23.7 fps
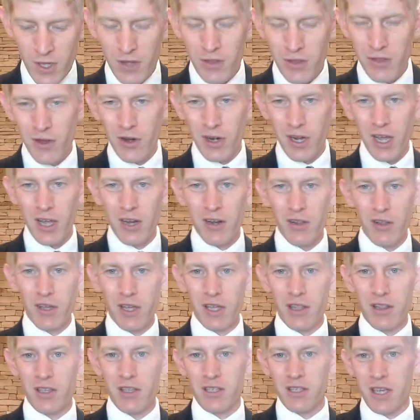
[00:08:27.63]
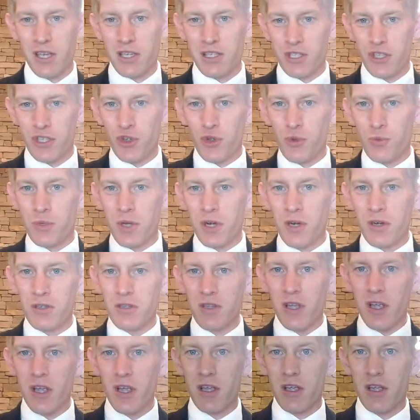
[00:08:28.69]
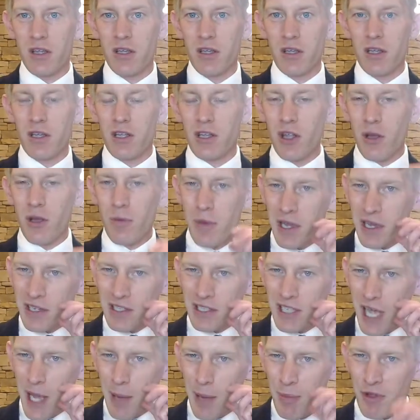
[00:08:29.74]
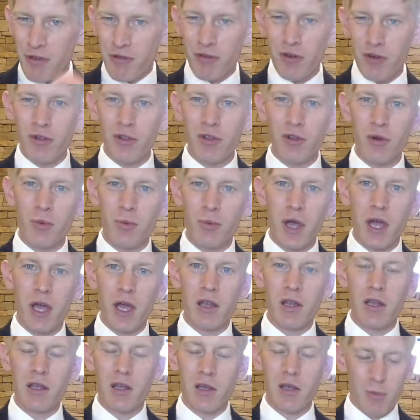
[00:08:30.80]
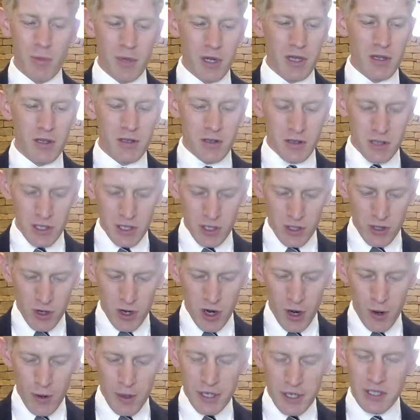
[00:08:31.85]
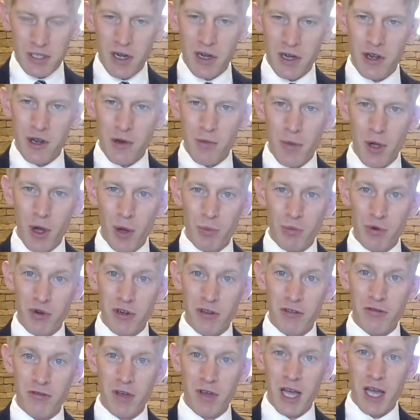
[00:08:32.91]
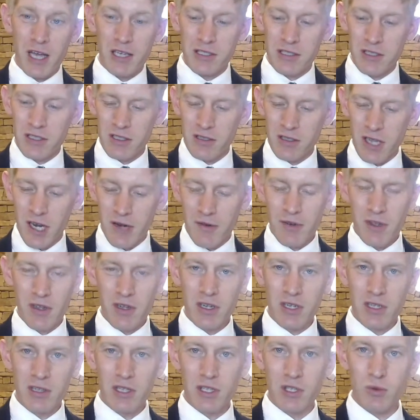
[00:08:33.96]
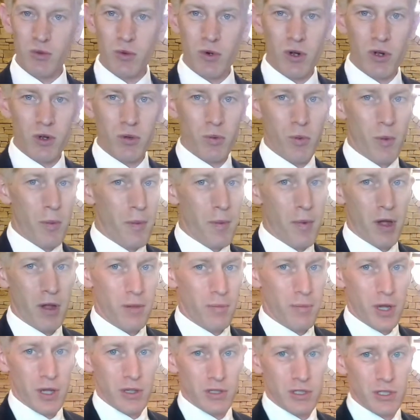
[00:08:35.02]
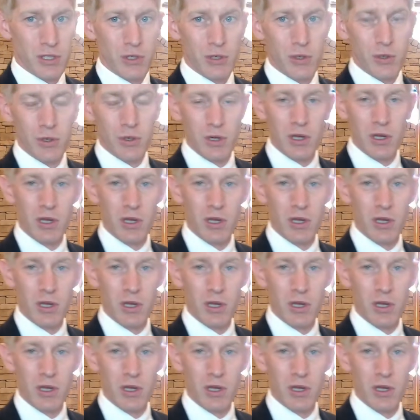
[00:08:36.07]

that are kind of like these ice cubes, aren't they? They'll make us happy for a little bit, but these are already starting to melt pretty fast. Everything in this world will melt, melt too.